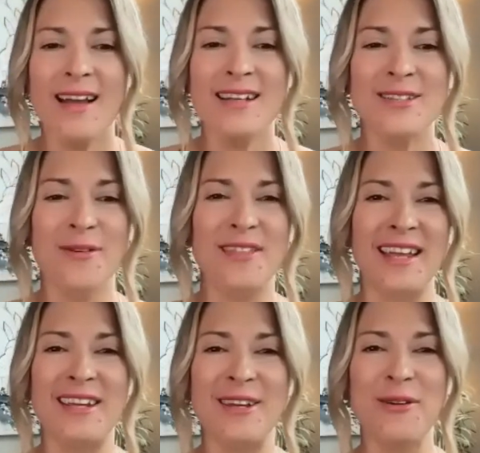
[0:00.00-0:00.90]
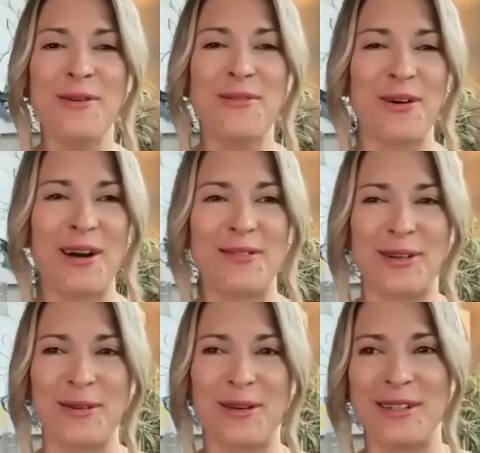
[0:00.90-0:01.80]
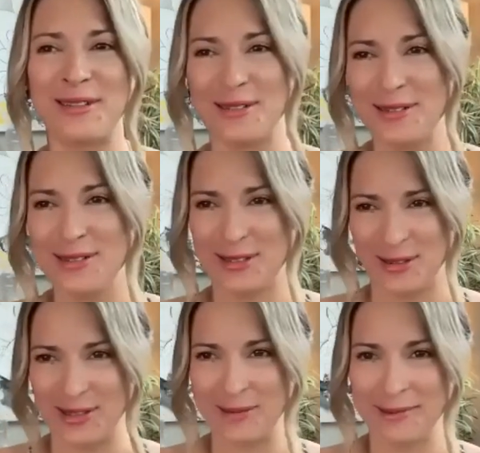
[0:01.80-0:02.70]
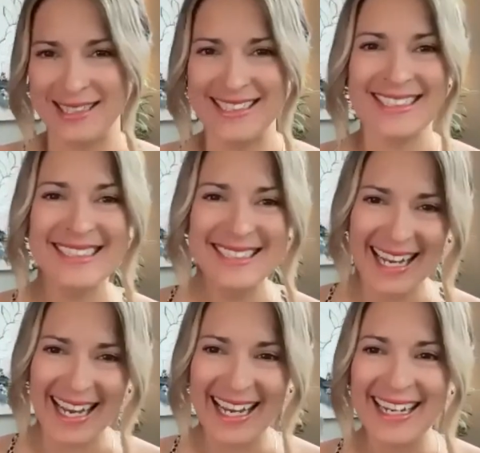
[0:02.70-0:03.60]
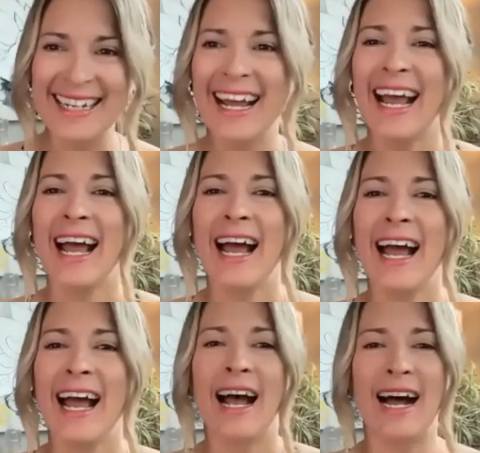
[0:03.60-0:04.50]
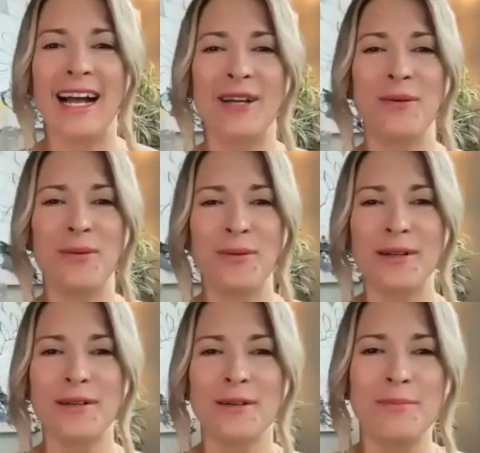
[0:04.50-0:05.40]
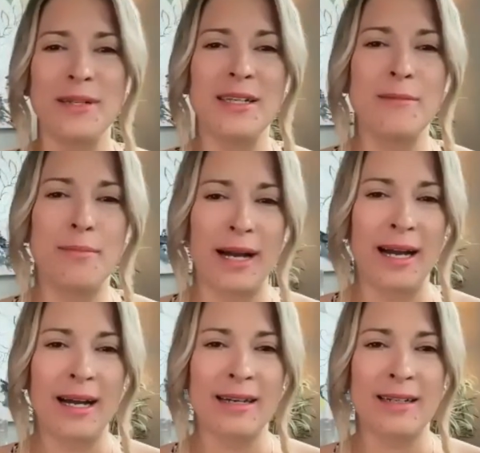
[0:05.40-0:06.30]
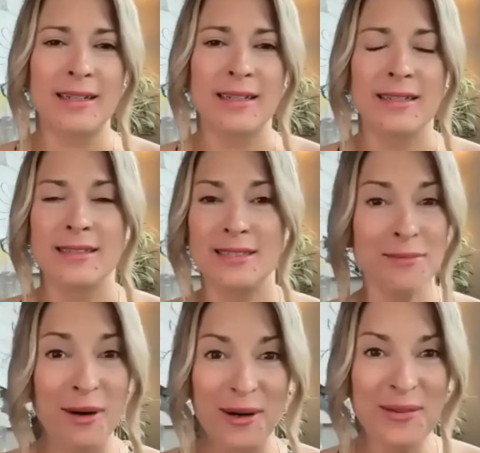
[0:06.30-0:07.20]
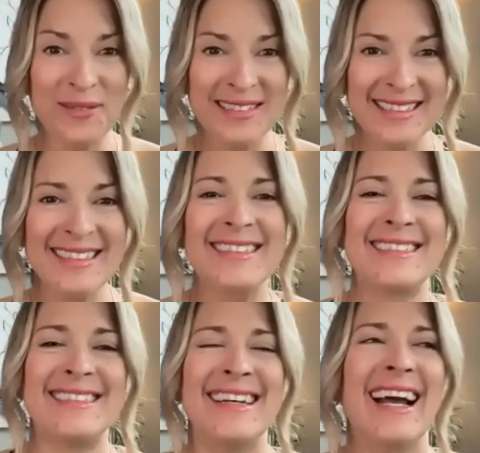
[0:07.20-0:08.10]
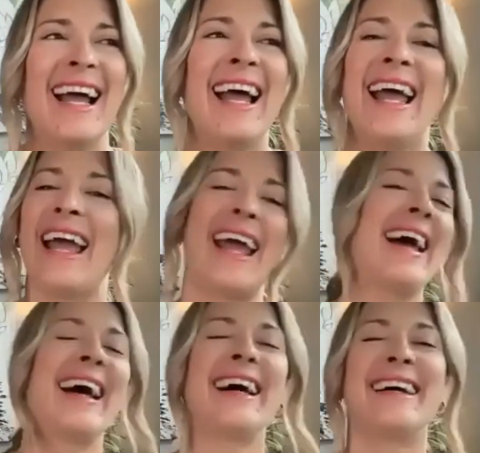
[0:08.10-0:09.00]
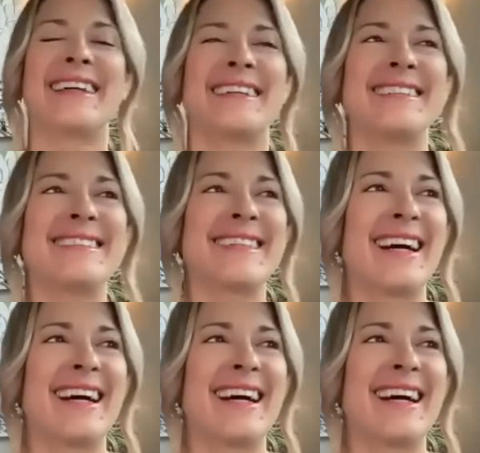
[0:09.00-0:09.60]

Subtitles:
So thank you for everyone who joined me today. I will be back tomorrow. And,